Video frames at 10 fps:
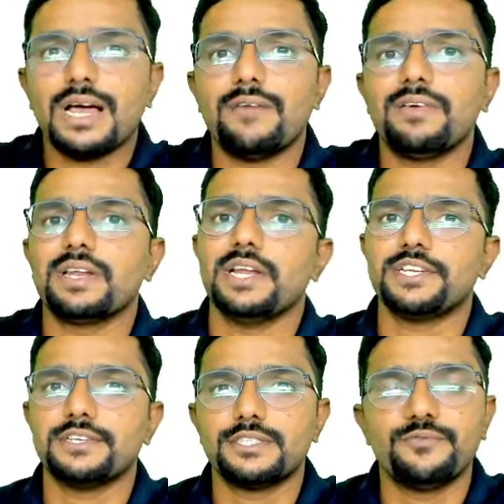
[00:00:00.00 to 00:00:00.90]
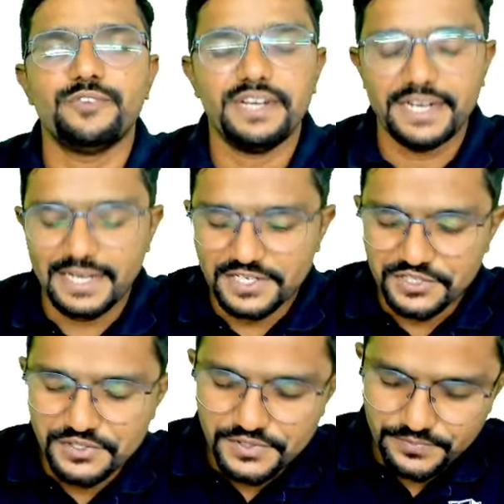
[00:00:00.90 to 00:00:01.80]
having relationship with
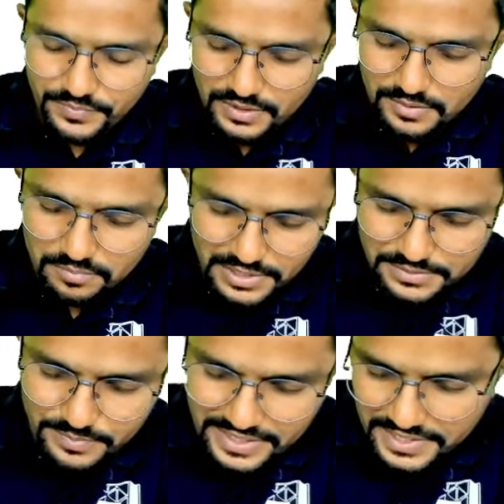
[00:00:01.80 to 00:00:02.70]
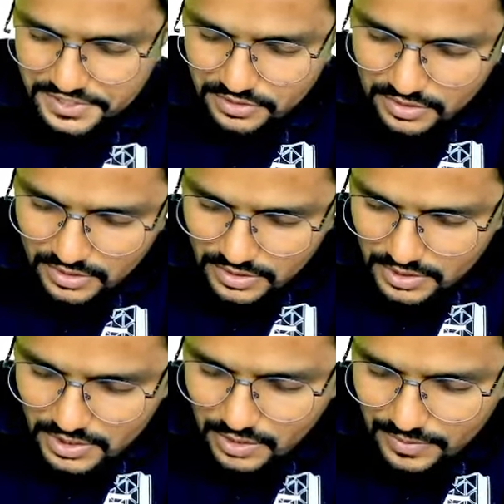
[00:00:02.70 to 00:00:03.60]
deductions. Please pay attention.
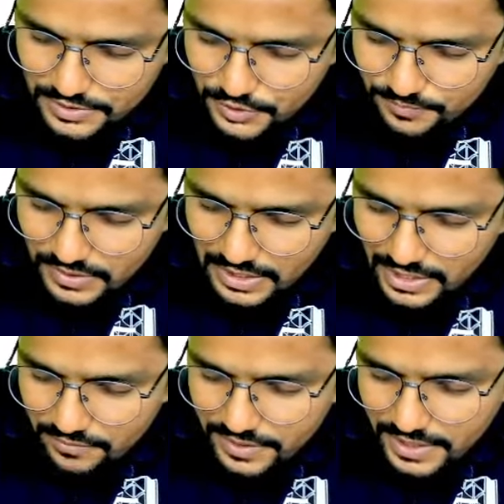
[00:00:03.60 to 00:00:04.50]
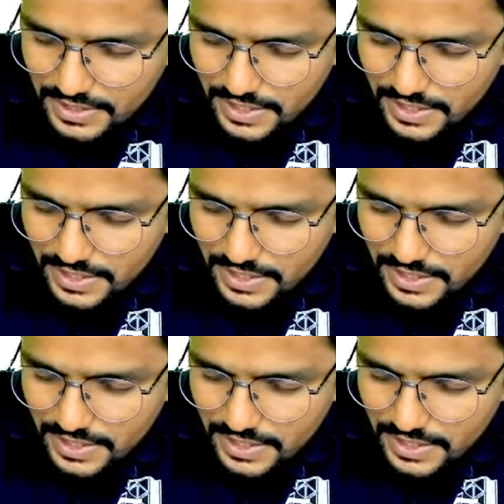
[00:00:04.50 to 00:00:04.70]
Now, assume I have taken a